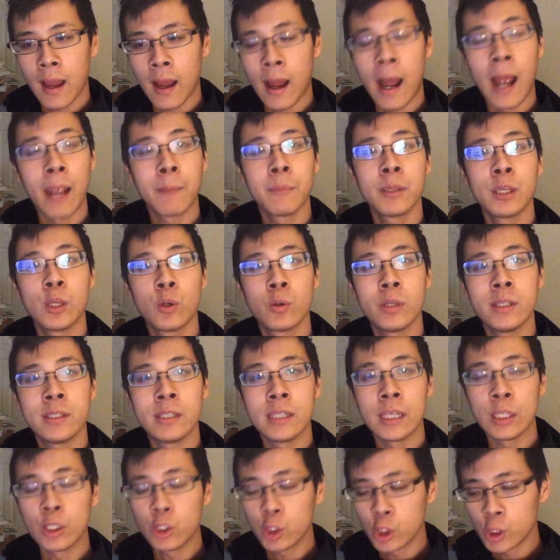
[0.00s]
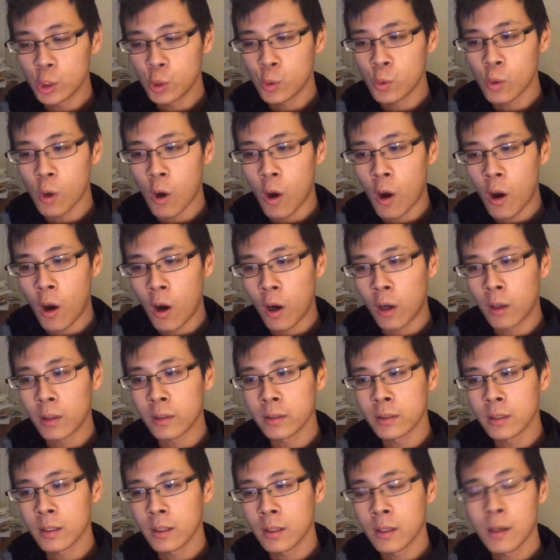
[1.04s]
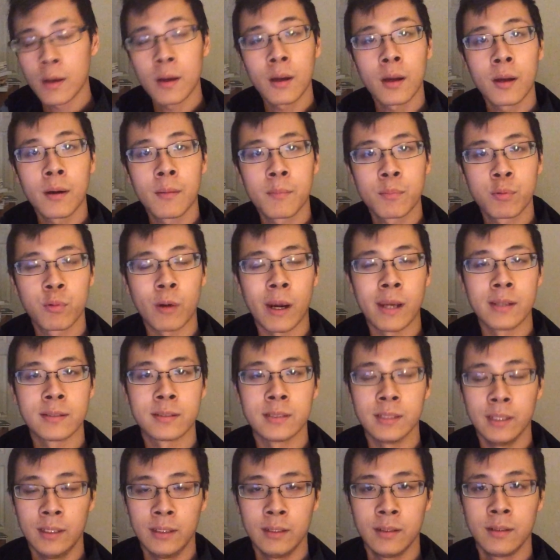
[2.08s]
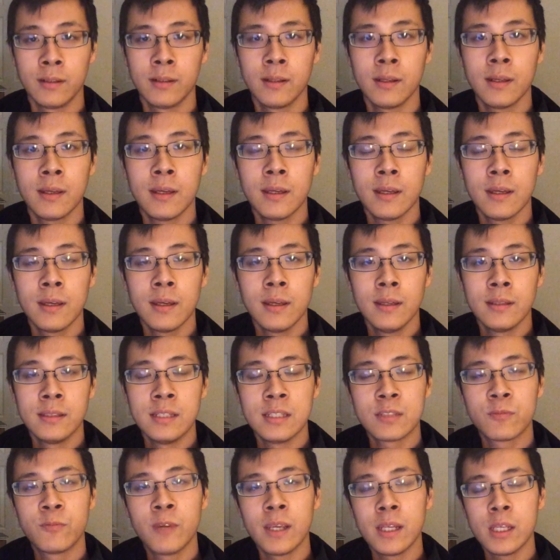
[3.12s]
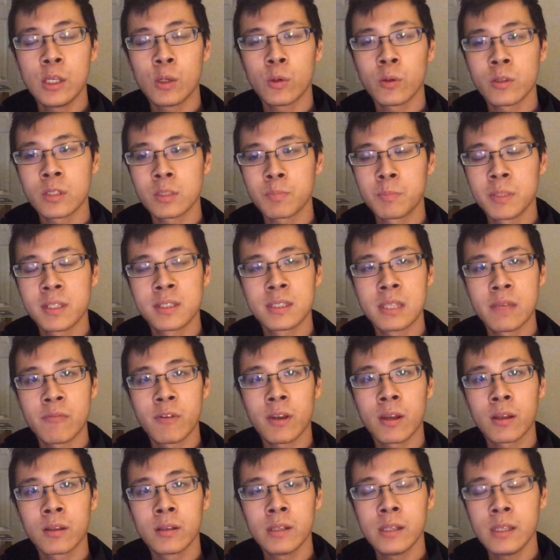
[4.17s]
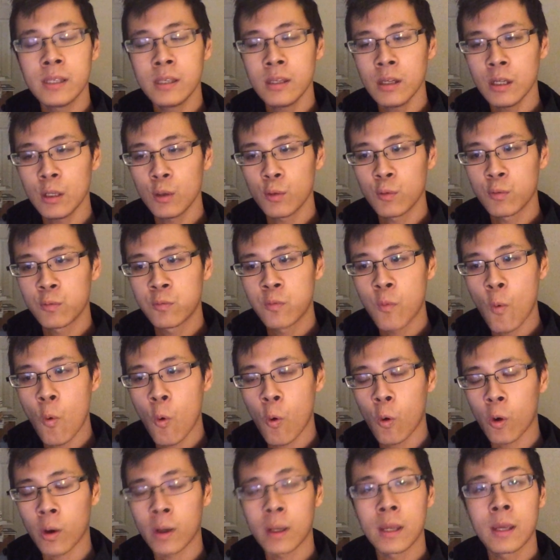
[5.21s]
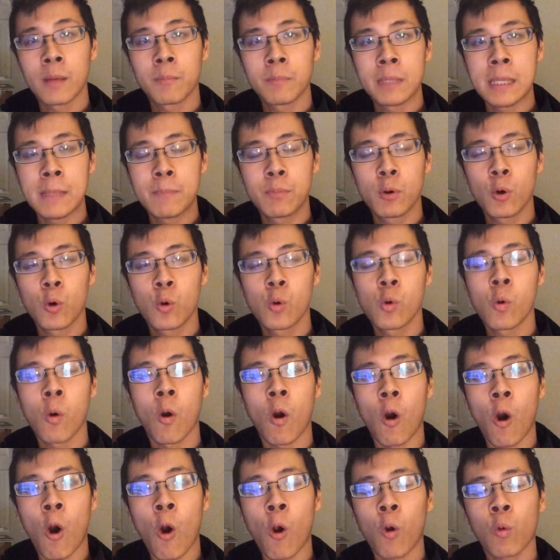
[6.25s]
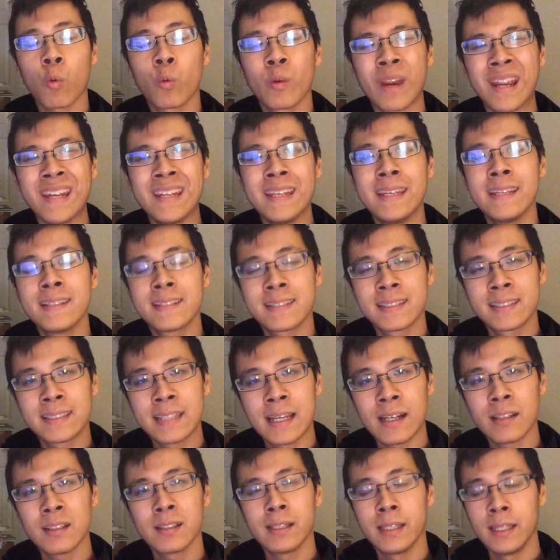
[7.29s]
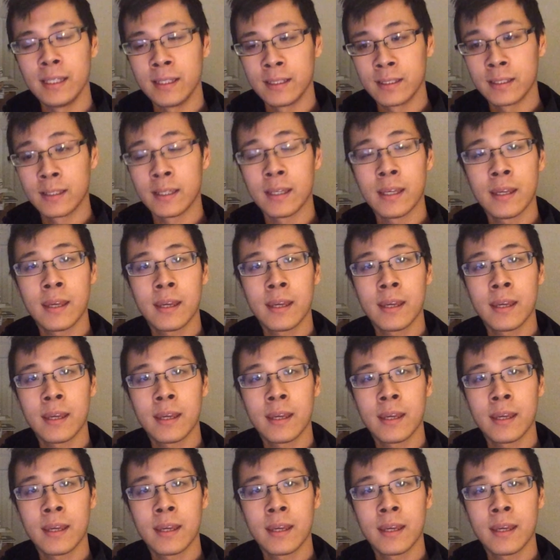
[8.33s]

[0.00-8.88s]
I'm here to teach you on pricing. This video is specifically for people who are already selling